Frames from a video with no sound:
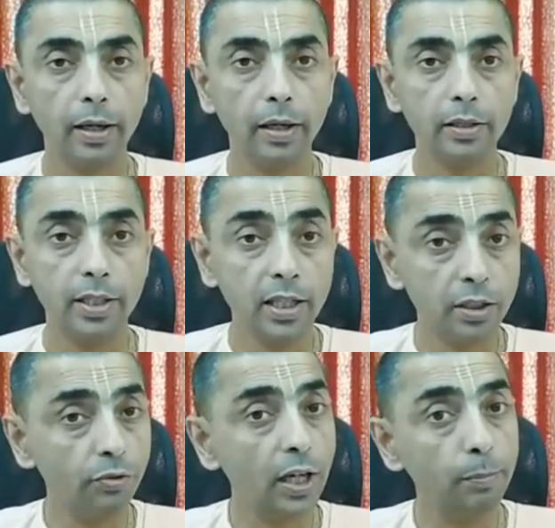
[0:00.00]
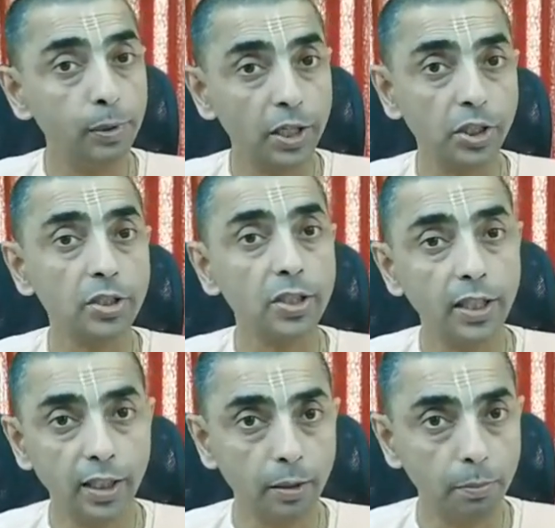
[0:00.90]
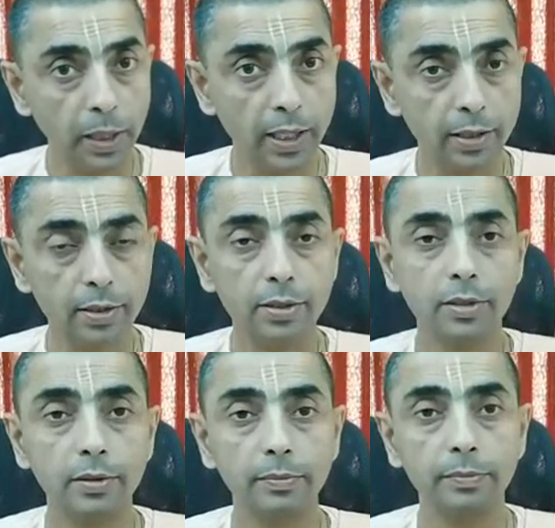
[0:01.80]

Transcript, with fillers: since we are pleasure-seeking beings,